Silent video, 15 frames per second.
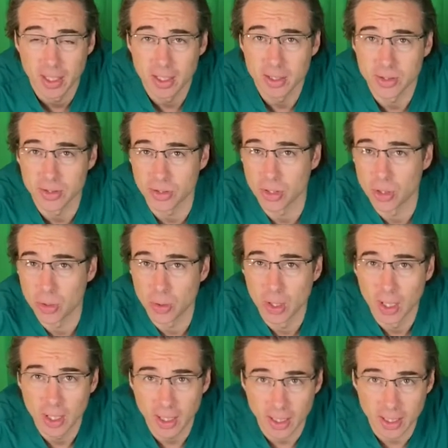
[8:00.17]
So
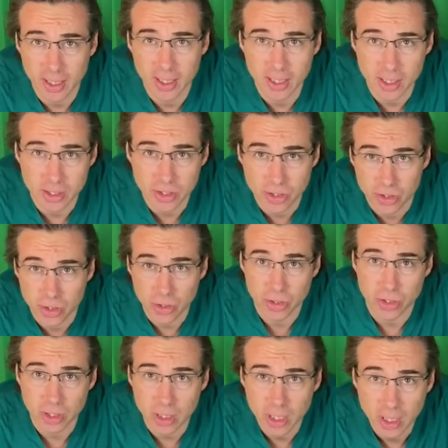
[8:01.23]
in an
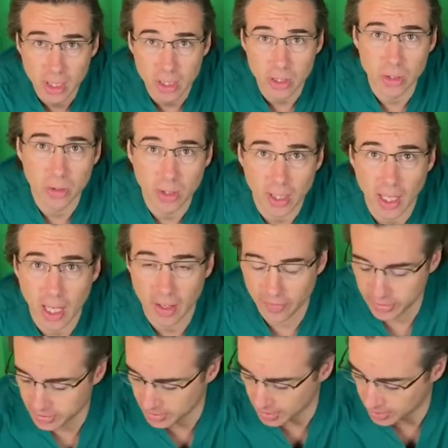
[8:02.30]
institution, you can have
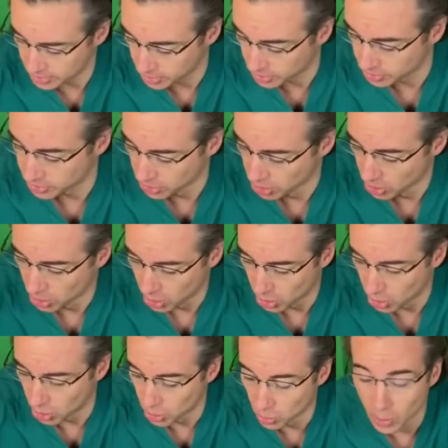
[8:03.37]
assessors
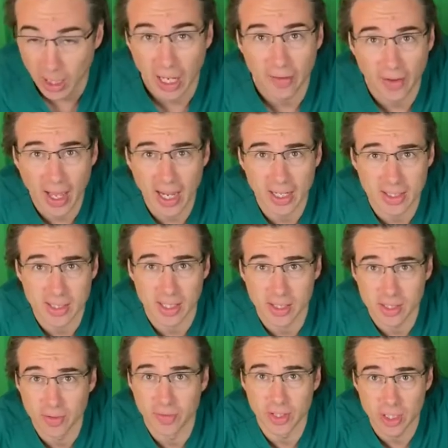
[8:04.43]
who will have access
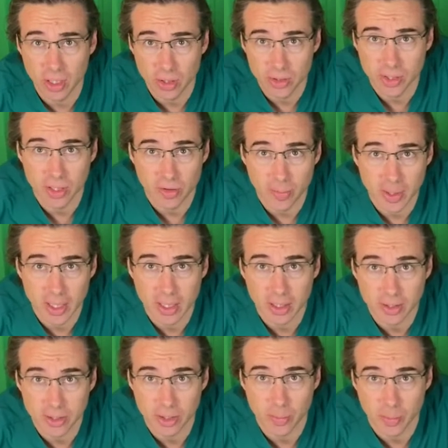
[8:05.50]
to videos that have been
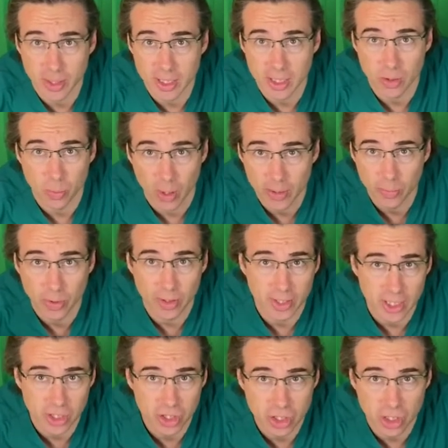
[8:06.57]
submitted when one of
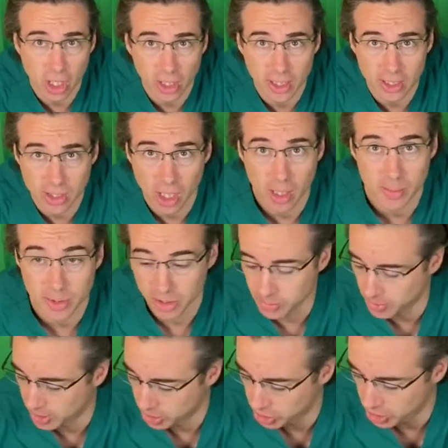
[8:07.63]
these target times has
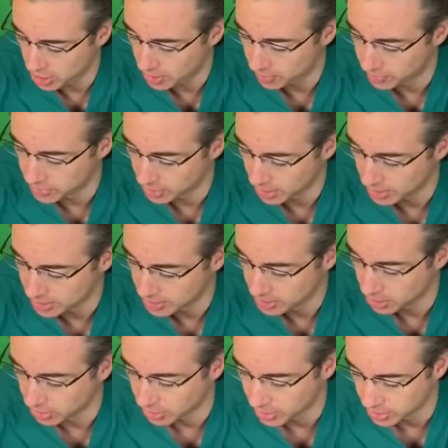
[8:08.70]
been achieved. So let's
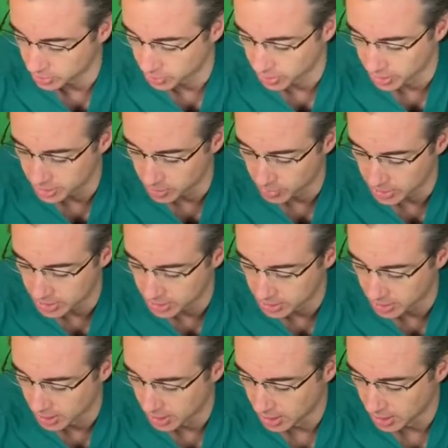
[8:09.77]
look at this one I submitted